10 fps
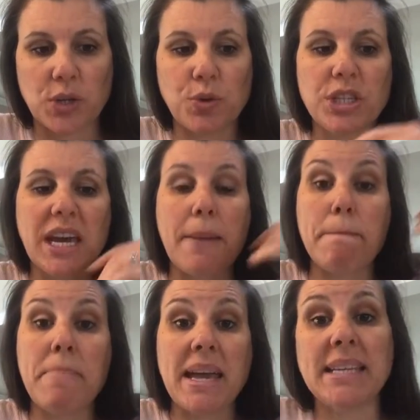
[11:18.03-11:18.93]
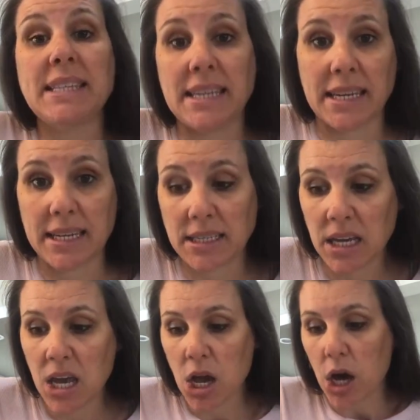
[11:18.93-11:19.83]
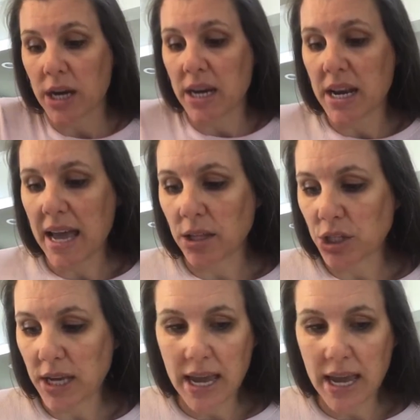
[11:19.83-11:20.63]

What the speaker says: We're just kind of basing it on an analogy.